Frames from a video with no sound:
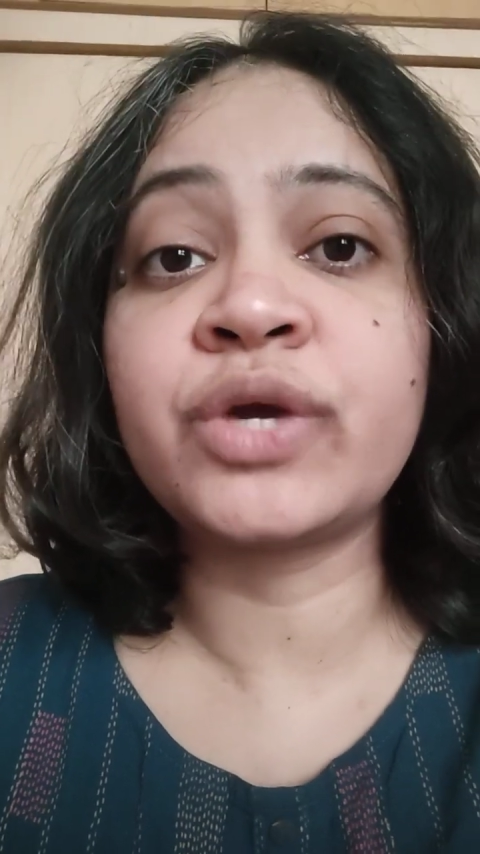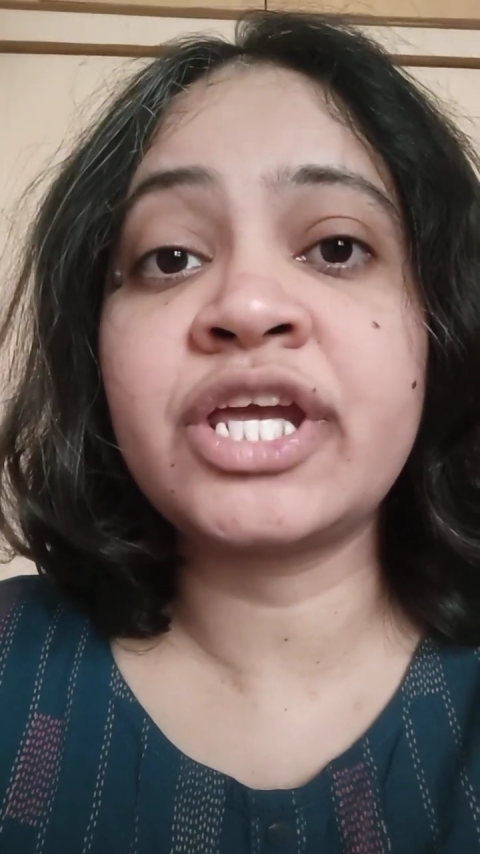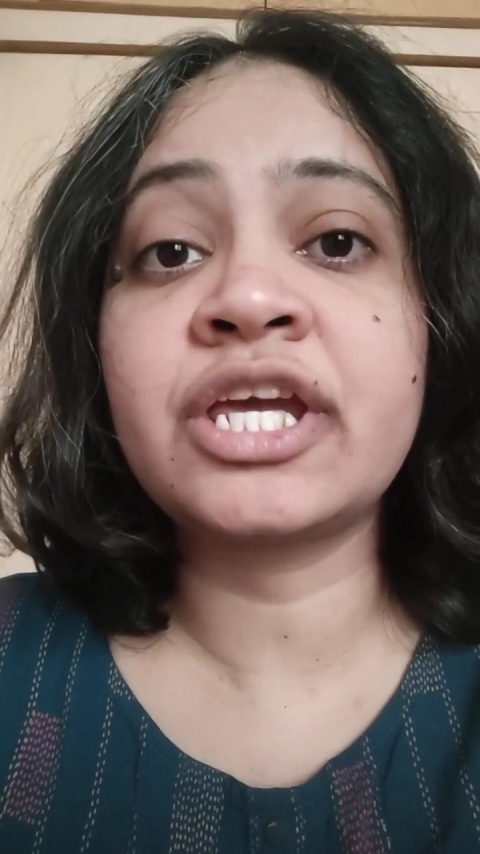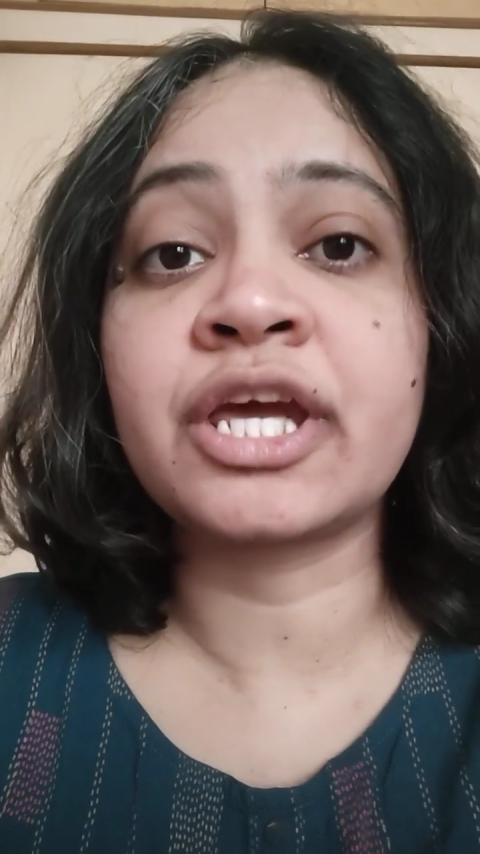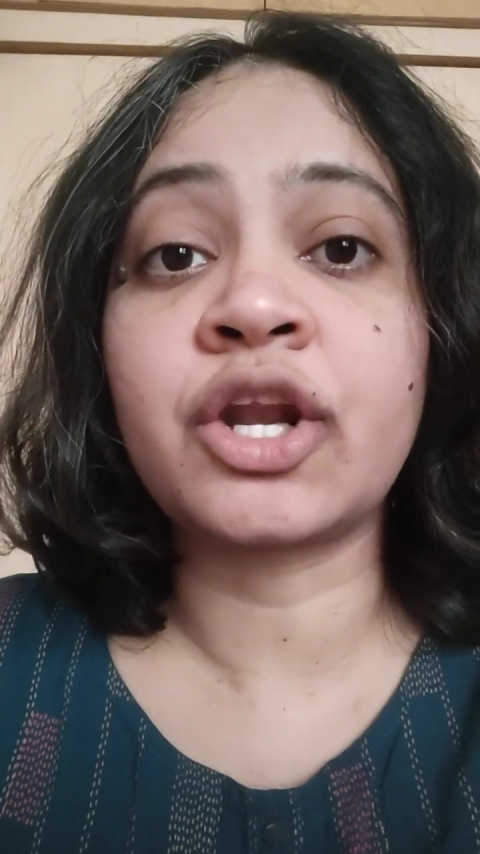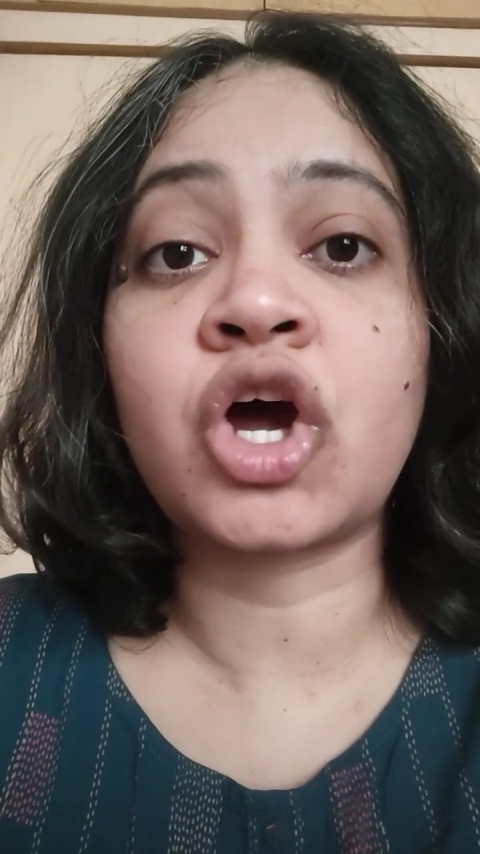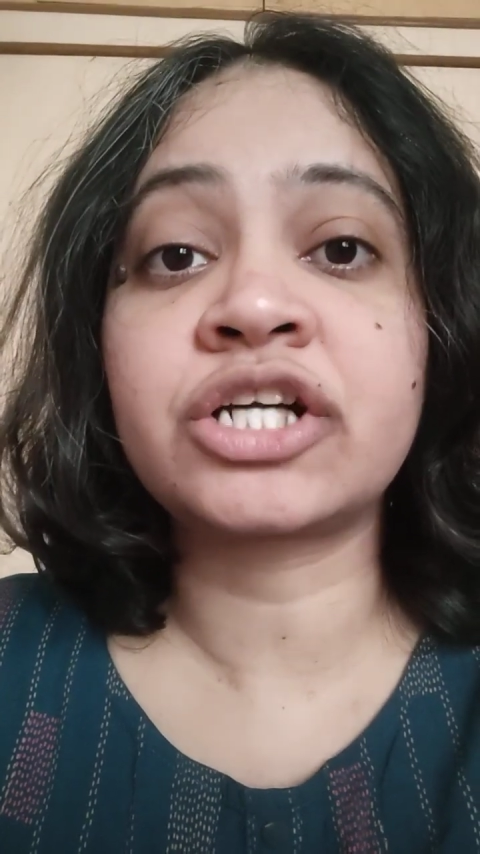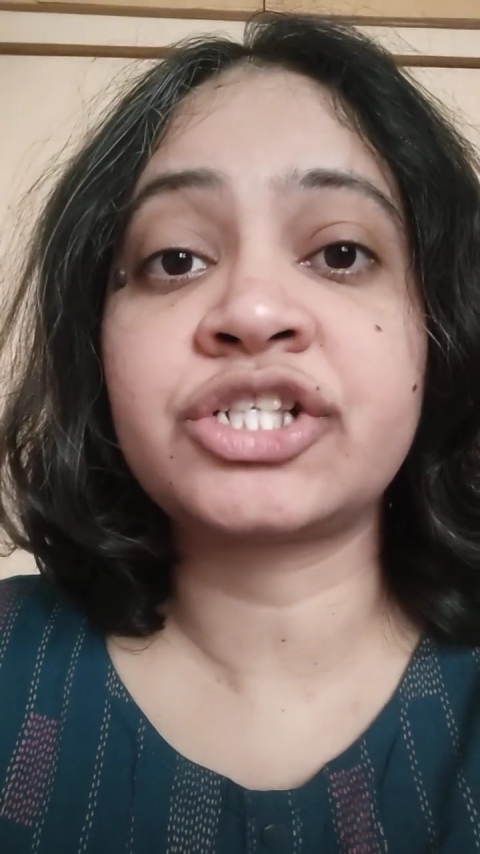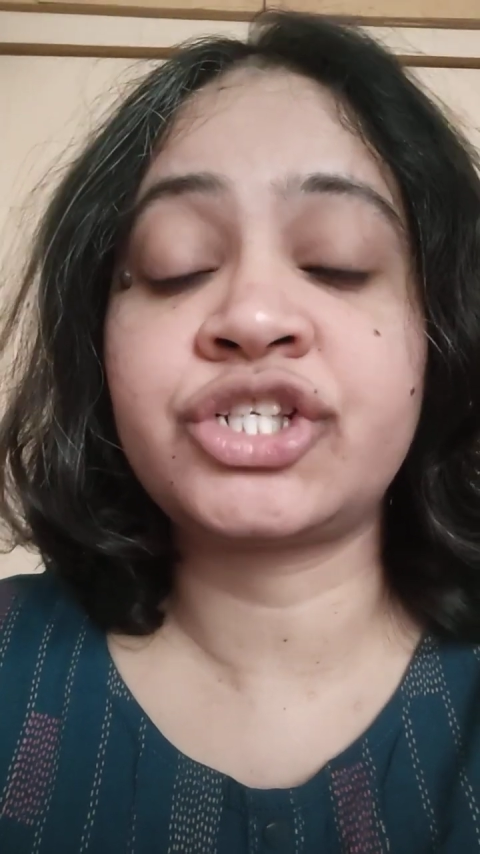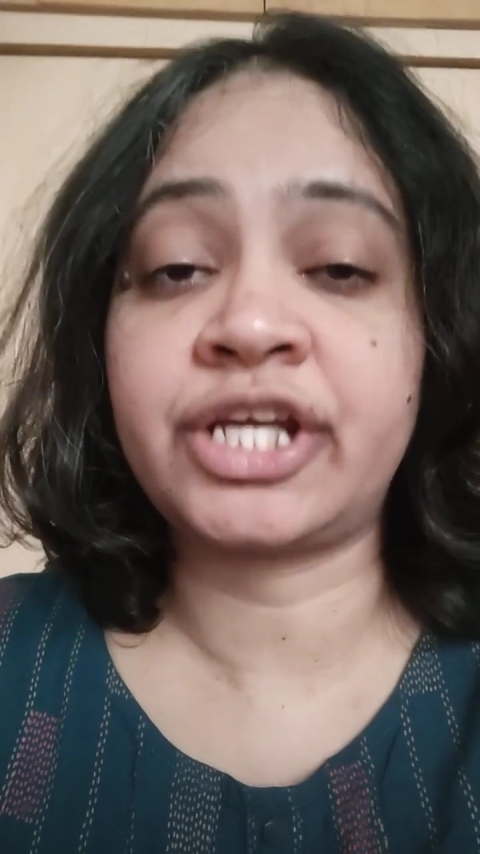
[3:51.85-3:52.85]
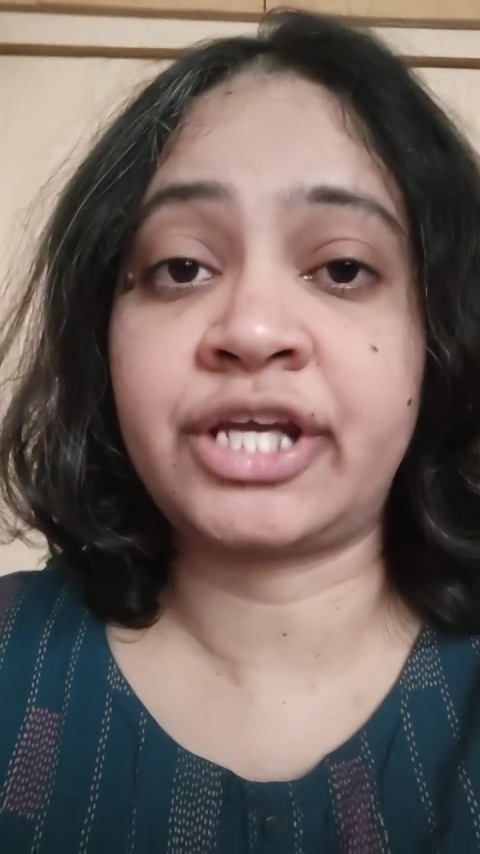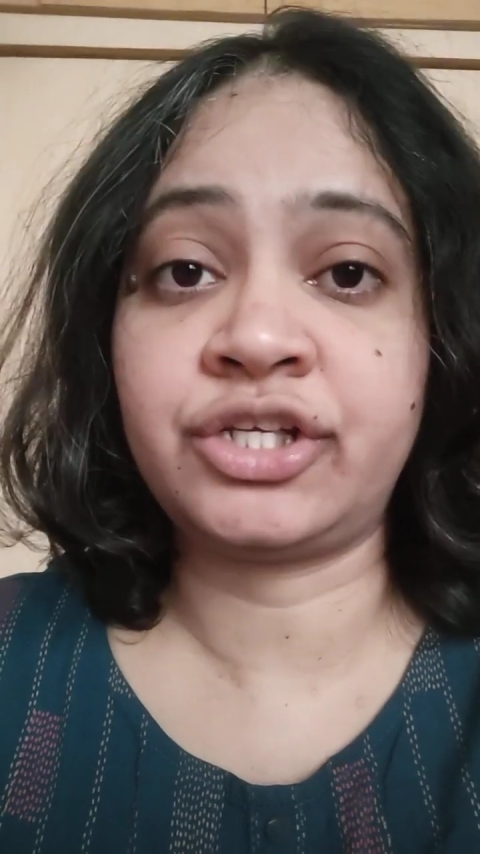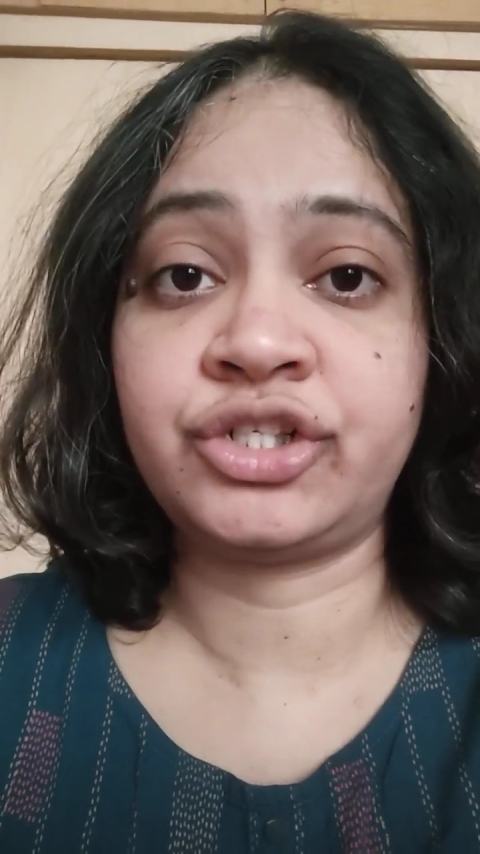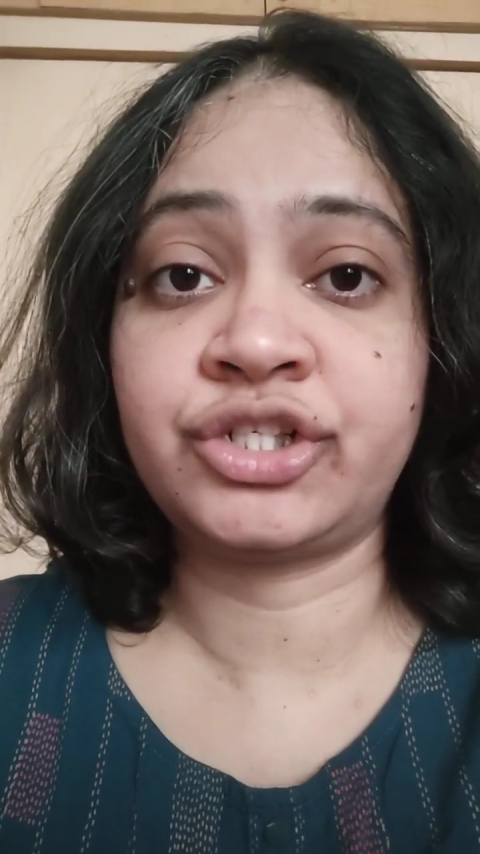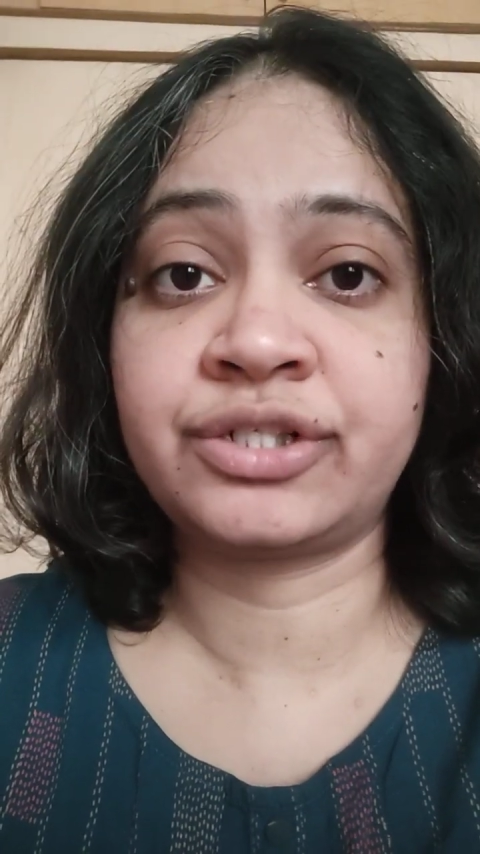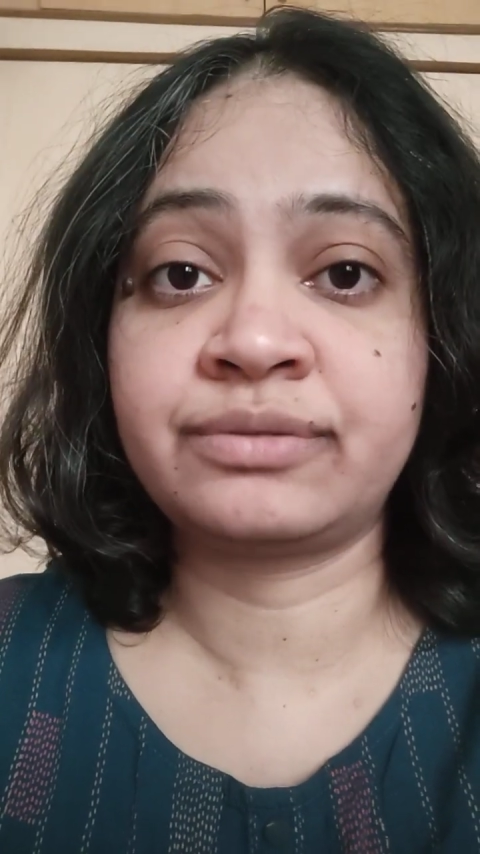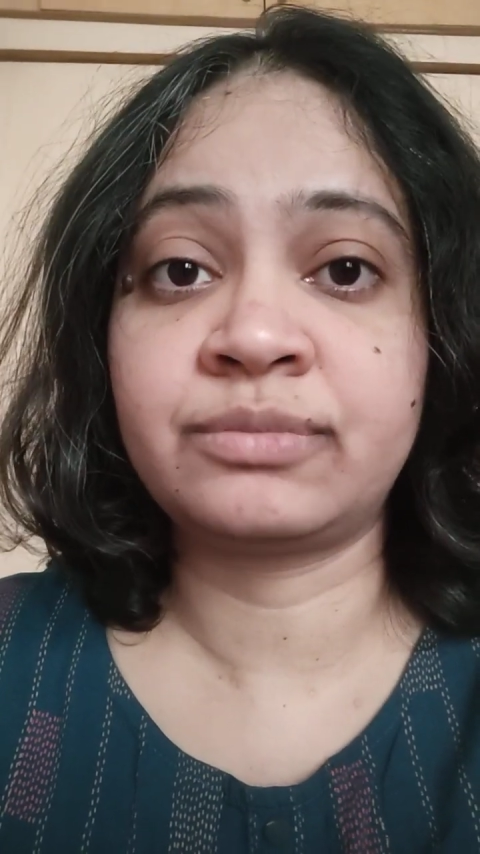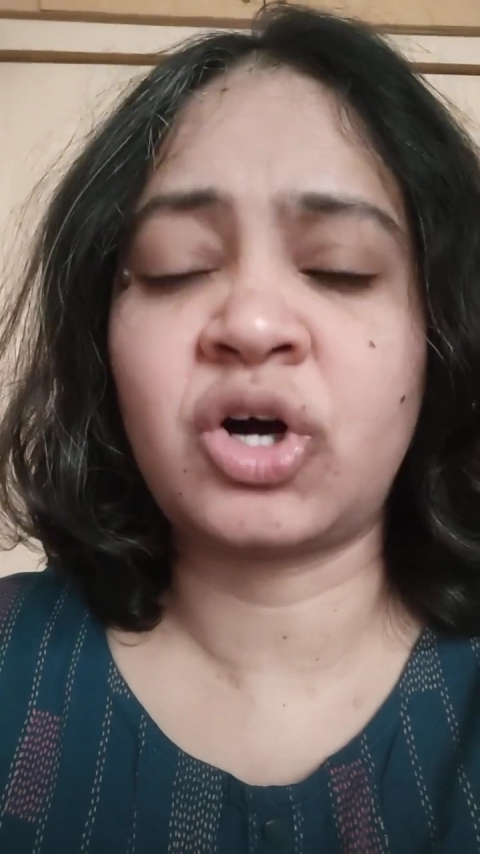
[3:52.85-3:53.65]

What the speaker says: we cannot change,